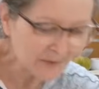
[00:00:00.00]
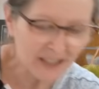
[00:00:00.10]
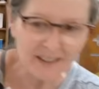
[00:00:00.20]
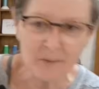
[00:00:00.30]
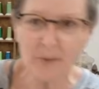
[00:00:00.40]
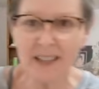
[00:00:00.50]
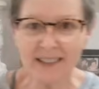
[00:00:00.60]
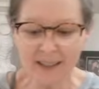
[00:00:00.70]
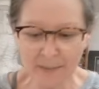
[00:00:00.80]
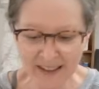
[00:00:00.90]
up to
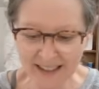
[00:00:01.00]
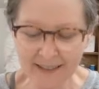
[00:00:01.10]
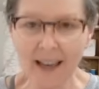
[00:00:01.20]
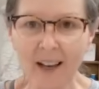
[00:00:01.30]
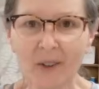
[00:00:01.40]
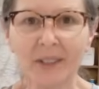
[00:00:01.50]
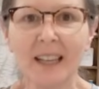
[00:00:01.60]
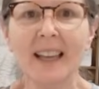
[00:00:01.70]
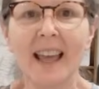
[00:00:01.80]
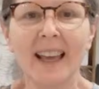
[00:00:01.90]
press some of these out
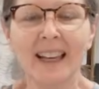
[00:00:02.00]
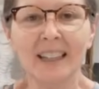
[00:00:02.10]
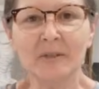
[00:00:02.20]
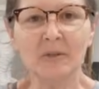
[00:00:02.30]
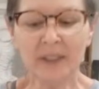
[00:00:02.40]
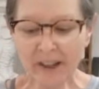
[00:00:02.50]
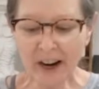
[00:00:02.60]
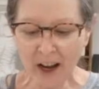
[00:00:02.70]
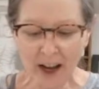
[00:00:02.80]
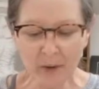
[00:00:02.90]
and figure
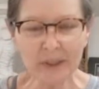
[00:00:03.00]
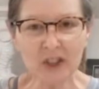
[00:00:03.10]
out how